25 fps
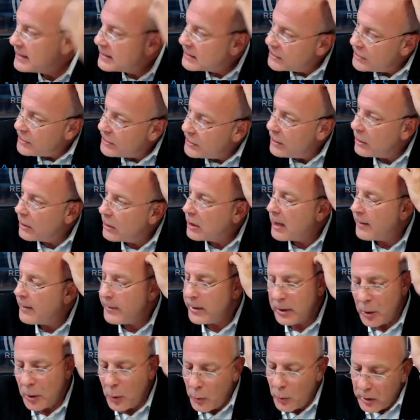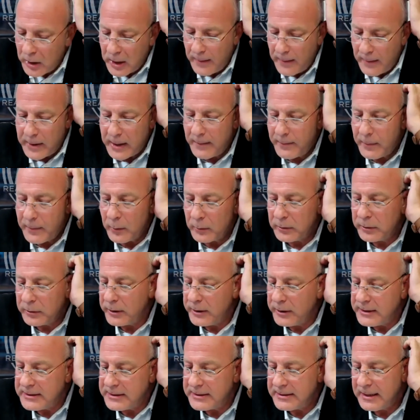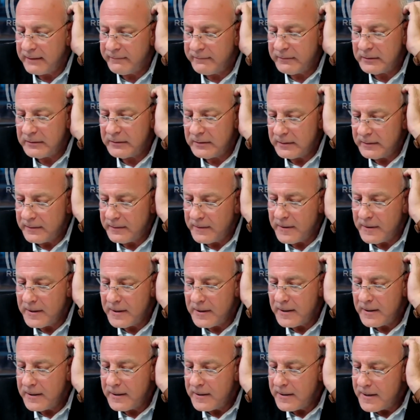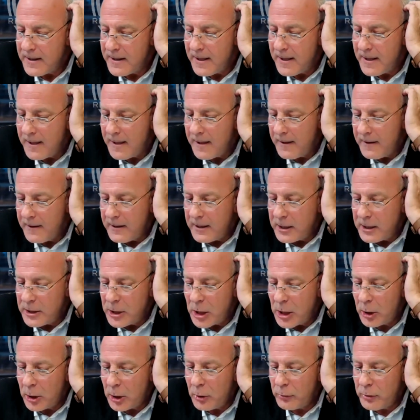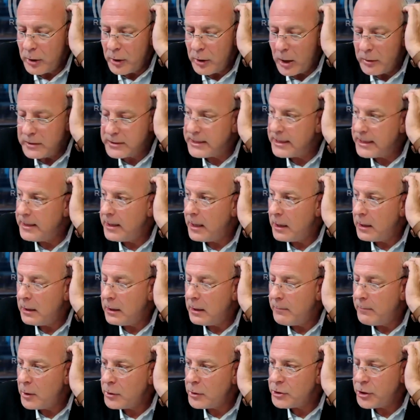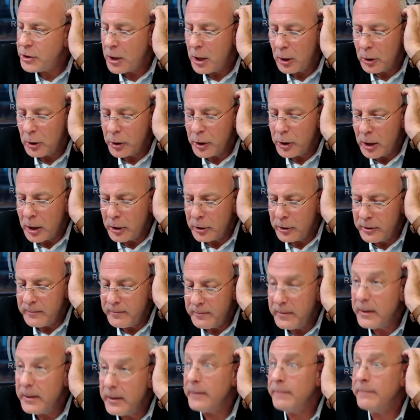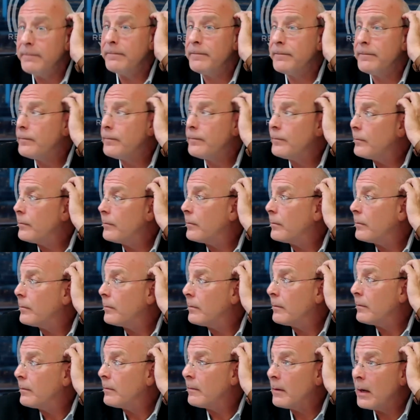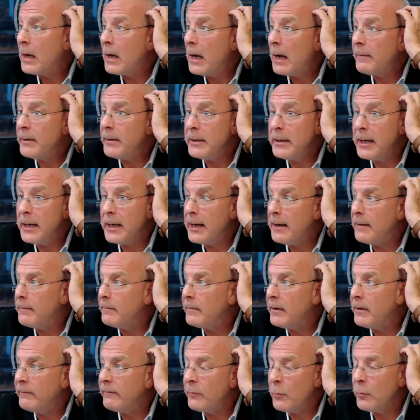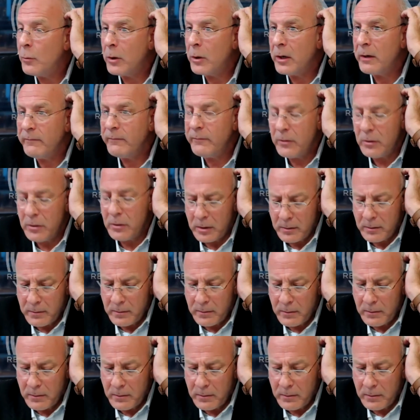year, coming up on 37. Y'all don't know. See, most of y'all are younger than me. I'll be damned. Every one of you are.